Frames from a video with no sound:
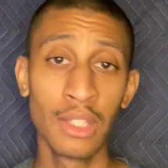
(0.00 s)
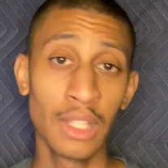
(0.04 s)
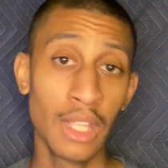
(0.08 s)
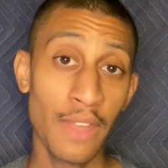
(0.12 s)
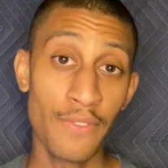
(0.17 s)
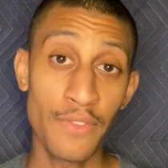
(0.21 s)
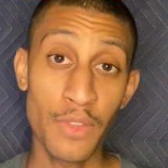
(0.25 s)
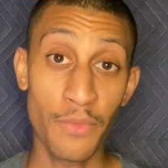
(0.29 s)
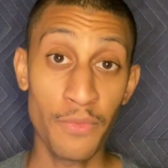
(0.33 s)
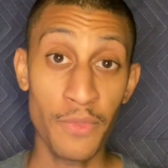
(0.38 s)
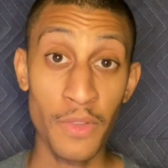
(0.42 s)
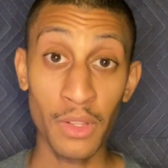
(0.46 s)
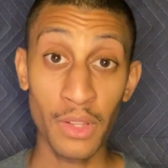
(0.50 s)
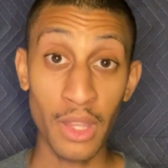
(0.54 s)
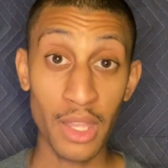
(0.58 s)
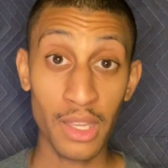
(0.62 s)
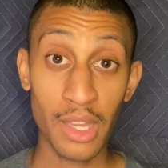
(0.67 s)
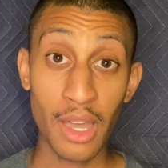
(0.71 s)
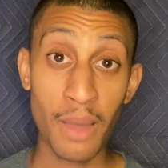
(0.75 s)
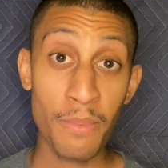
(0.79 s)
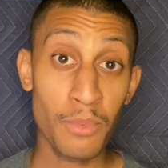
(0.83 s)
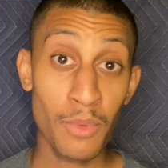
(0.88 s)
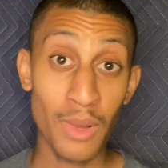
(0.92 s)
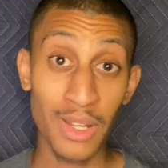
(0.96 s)
If you feel like
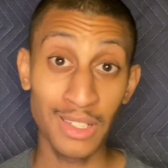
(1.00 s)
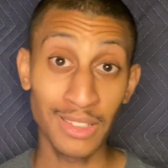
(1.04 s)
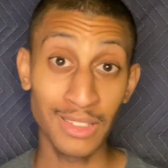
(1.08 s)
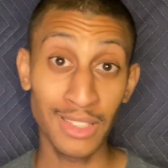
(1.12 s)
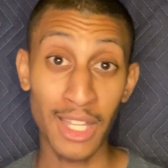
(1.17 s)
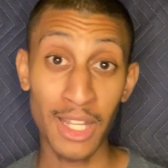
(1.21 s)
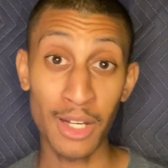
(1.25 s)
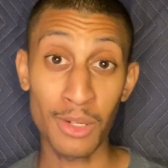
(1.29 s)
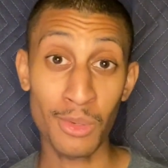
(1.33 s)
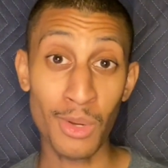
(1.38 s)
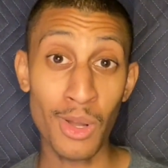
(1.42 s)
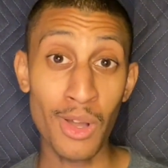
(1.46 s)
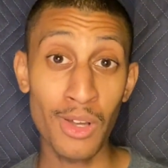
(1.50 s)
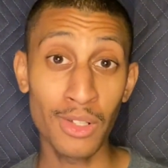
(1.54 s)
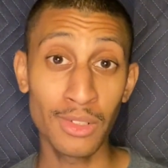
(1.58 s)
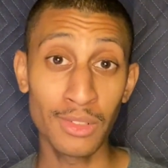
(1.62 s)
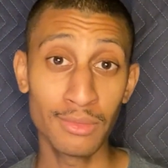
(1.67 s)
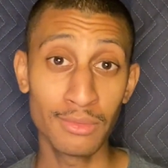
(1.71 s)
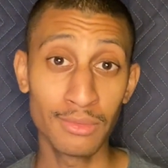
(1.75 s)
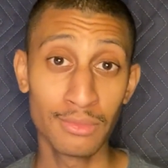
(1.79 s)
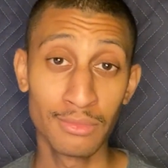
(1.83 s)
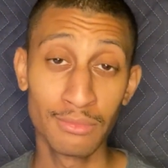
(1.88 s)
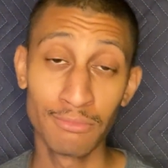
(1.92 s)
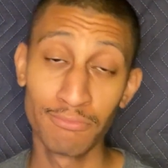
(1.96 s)
upgrading later on,
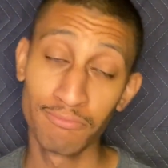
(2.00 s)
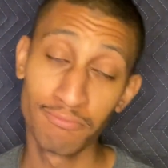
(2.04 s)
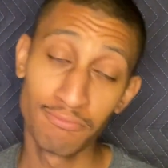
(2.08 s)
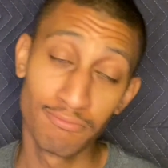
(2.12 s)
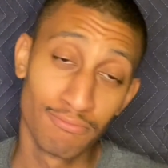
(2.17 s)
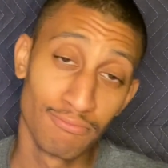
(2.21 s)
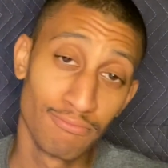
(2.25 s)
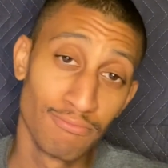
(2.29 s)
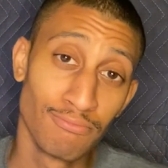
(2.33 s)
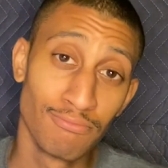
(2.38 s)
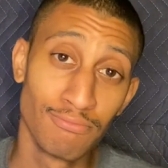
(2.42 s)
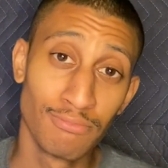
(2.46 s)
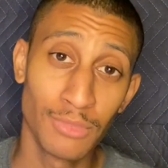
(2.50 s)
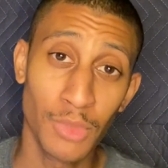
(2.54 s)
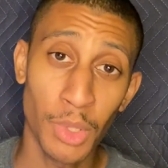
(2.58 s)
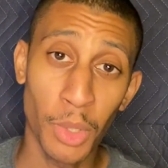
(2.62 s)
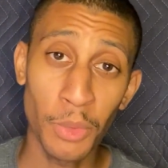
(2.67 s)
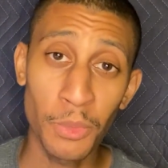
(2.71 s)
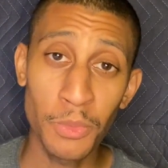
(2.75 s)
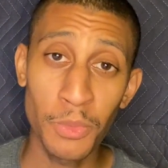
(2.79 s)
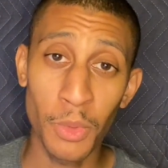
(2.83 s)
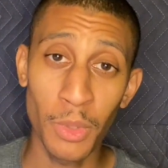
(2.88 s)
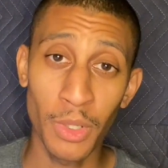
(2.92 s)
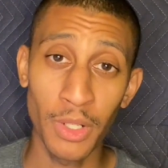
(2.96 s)

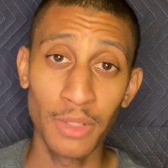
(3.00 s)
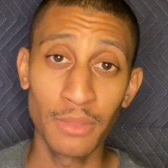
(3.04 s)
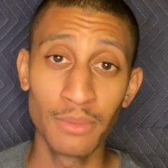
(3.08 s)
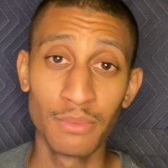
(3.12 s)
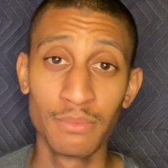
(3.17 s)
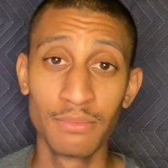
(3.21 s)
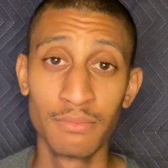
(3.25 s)
go for it.